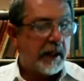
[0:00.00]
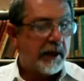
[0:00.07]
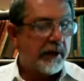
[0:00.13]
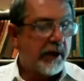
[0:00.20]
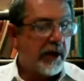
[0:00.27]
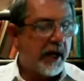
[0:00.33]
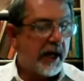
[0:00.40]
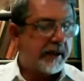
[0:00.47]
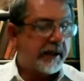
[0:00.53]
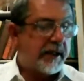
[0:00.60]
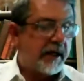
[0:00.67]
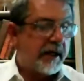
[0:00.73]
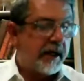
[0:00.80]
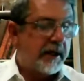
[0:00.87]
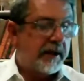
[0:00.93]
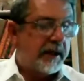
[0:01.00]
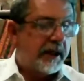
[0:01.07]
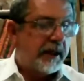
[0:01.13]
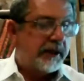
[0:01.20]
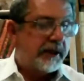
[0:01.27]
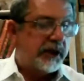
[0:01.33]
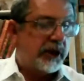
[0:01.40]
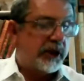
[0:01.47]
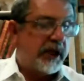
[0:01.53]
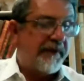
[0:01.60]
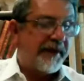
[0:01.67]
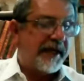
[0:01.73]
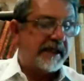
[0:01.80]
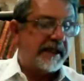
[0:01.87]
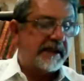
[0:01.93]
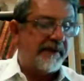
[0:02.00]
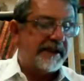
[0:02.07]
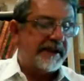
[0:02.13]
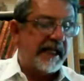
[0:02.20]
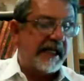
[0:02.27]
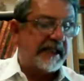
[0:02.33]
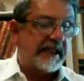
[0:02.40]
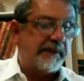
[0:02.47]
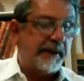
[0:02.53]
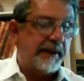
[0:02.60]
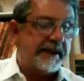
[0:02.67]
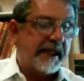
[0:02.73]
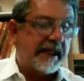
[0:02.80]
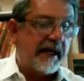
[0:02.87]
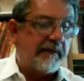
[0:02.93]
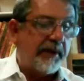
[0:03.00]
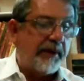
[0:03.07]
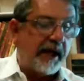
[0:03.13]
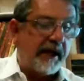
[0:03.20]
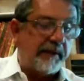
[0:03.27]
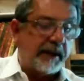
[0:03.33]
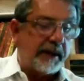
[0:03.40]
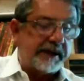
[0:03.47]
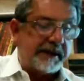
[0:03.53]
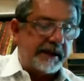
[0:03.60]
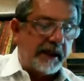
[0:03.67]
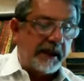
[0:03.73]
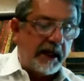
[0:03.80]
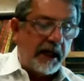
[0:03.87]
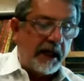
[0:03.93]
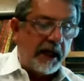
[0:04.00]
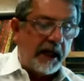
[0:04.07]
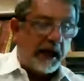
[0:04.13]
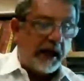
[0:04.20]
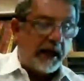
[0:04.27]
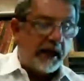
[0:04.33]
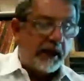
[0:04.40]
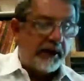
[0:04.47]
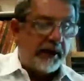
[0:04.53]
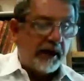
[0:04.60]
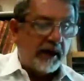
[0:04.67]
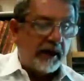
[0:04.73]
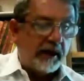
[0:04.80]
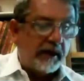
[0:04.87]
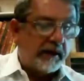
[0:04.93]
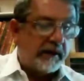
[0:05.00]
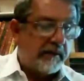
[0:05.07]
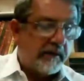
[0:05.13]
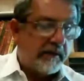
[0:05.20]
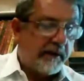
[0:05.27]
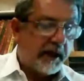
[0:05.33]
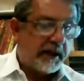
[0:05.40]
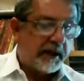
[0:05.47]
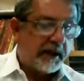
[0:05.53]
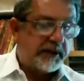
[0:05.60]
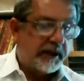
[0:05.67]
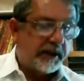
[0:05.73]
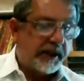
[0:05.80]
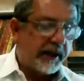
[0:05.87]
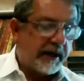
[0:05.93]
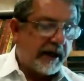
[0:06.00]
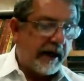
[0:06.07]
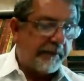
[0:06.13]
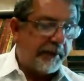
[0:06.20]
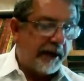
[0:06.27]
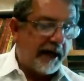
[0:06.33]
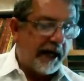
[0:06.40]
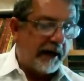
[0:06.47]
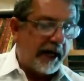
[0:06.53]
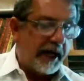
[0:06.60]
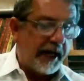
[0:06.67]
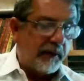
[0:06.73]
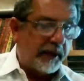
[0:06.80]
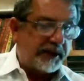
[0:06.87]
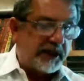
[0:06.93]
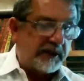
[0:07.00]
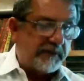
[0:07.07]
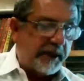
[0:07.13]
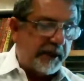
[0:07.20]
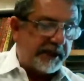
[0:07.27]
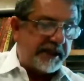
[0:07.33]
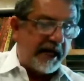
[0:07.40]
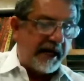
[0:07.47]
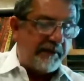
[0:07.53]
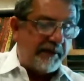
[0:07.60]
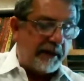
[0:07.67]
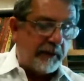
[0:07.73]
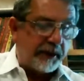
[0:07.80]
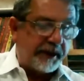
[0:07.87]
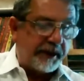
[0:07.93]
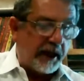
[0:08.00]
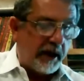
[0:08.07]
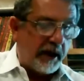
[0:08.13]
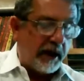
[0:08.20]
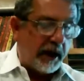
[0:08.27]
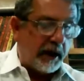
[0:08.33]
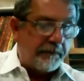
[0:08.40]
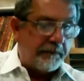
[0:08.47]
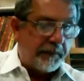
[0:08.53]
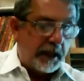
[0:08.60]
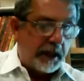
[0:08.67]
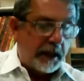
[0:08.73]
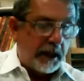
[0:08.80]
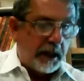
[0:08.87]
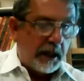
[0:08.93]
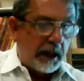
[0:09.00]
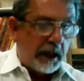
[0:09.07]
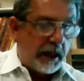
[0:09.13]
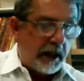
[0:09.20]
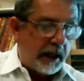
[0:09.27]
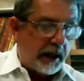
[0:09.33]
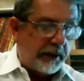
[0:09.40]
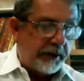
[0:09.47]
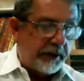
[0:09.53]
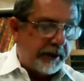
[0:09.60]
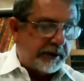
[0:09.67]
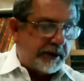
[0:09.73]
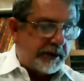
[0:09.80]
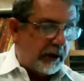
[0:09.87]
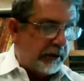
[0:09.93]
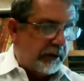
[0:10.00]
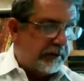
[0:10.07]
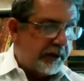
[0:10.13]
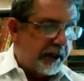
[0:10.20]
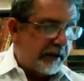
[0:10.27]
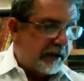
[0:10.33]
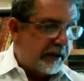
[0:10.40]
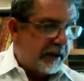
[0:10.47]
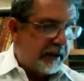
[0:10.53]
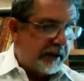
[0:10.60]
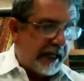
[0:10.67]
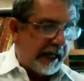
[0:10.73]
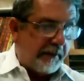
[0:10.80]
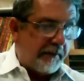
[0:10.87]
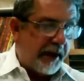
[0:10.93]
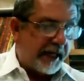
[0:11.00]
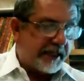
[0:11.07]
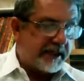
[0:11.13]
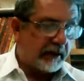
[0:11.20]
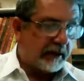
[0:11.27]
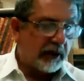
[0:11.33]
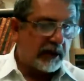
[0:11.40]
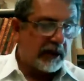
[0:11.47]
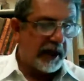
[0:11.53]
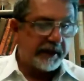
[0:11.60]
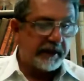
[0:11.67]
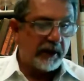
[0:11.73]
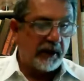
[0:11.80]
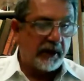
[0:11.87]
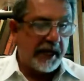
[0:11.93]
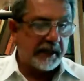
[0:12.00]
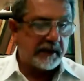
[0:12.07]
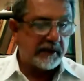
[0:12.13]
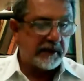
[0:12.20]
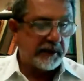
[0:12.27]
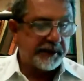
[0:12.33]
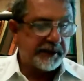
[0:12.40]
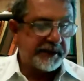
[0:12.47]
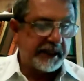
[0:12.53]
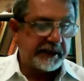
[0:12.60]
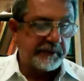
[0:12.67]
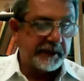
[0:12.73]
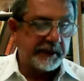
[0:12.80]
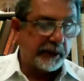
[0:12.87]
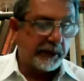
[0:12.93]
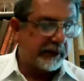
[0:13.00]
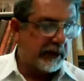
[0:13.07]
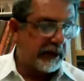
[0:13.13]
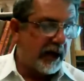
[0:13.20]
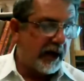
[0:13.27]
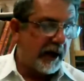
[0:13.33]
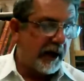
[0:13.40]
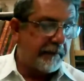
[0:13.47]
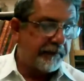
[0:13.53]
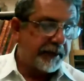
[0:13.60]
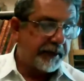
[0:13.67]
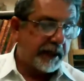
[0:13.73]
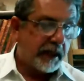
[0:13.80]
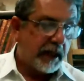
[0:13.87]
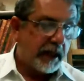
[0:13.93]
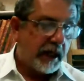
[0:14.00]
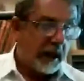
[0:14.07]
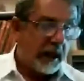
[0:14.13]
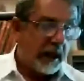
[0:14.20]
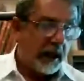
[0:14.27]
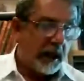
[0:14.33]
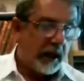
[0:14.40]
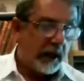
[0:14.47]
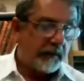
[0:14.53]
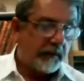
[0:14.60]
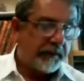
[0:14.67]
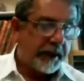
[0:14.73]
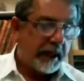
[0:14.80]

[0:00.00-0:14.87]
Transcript: They're not certificates of assessments and payments. I should get a copy out. Anyway, she's misstating what they are. So that makes it look like they're actual assessments, but they're not. I